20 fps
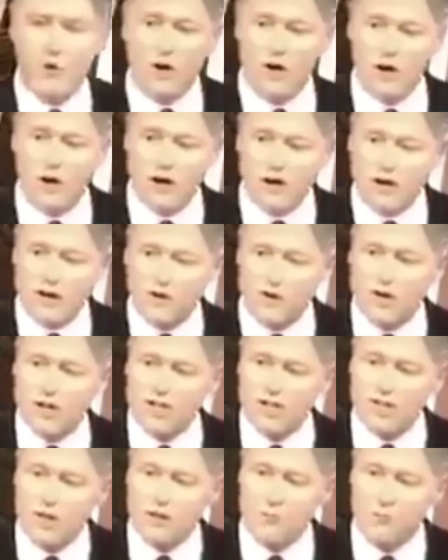We are
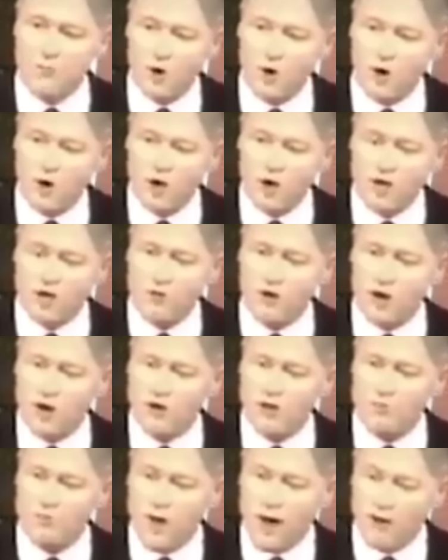increasing border
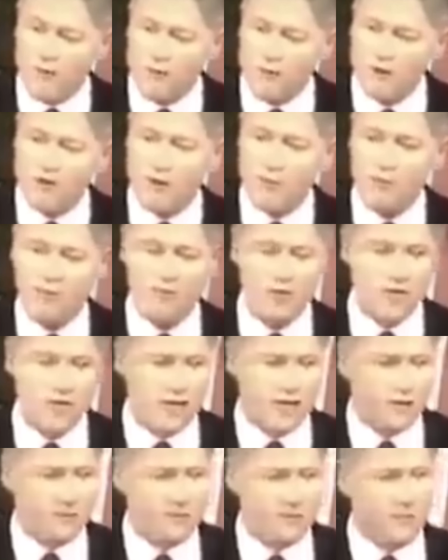controls by fifty
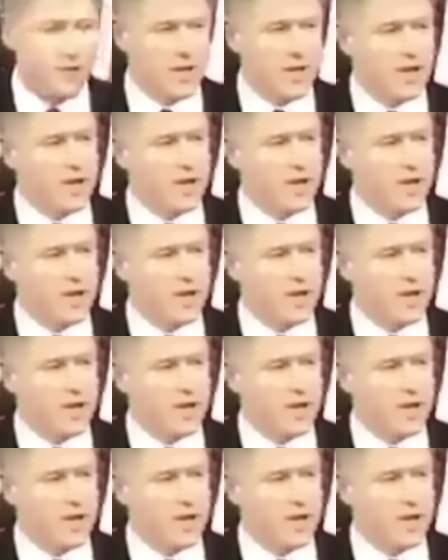percent.